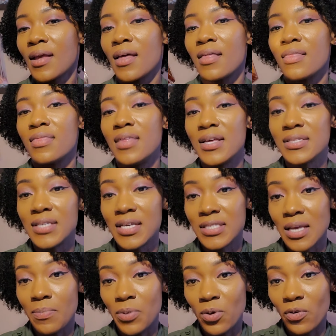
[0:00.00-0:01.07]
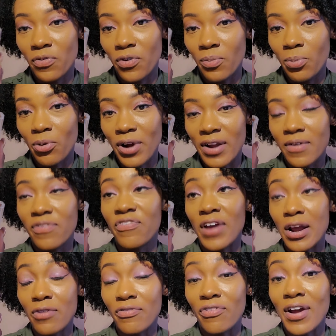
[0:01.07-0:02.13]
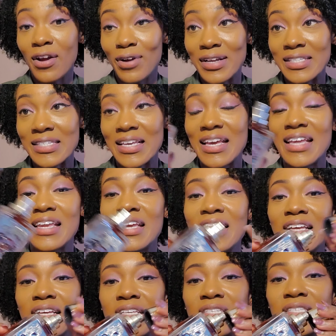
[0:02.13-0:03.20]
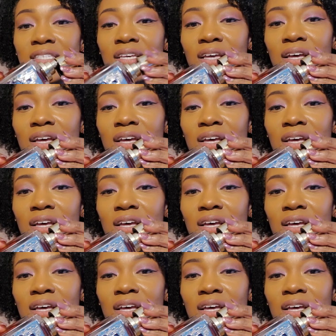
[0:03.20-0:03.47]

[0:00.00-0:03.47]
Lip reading: this is a beautiful fragrance. It is